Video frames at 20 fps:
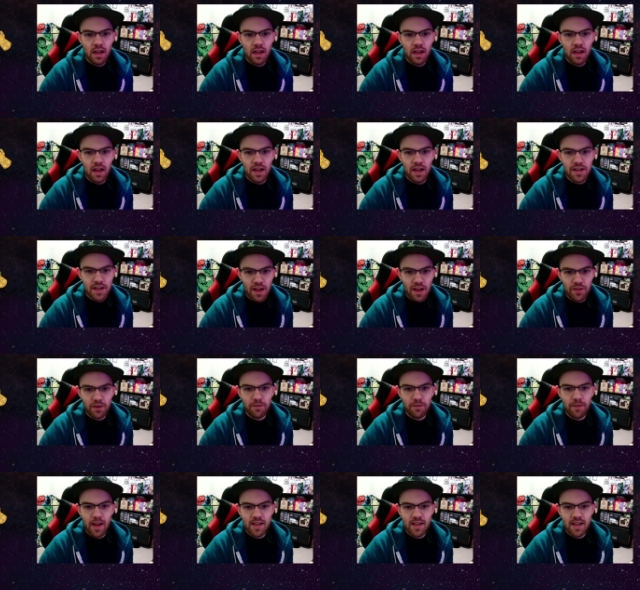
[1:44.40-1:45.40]
Another
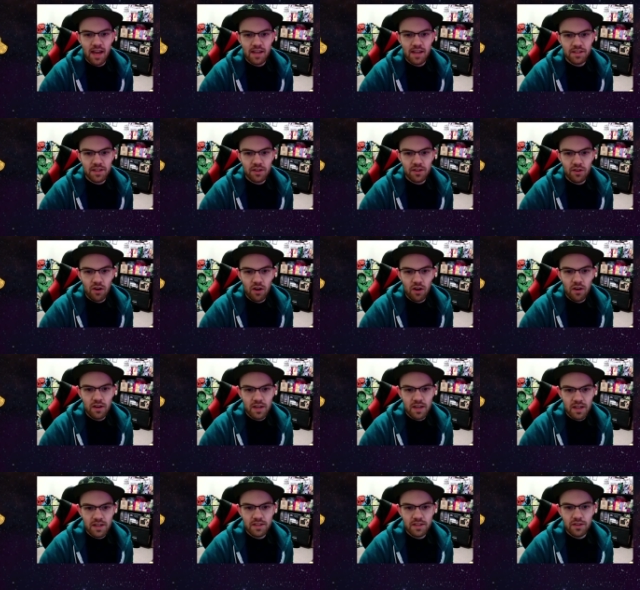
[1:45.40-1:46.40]
fantastic
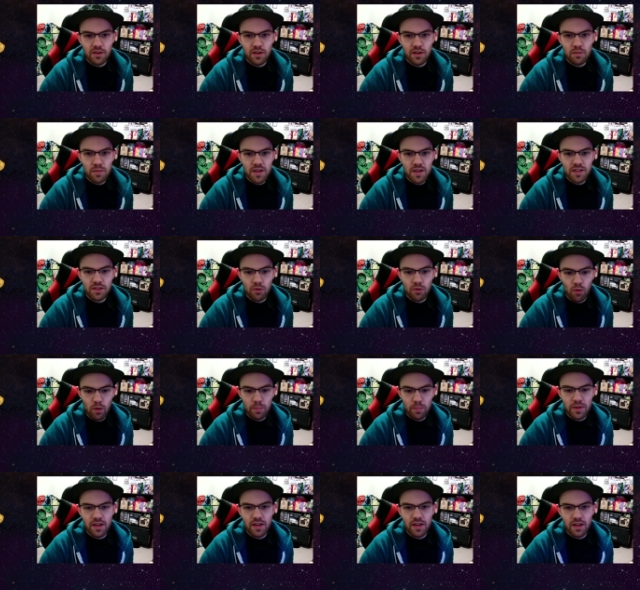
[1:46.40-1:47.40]
card is going to be
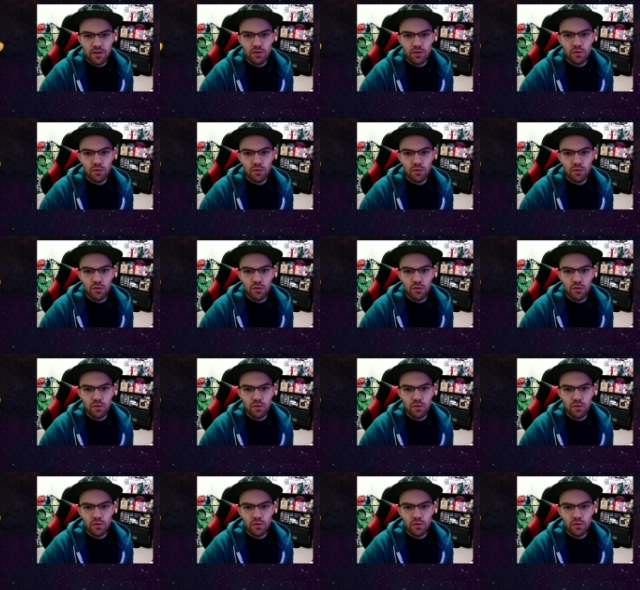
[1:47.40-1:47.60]
Scorpion,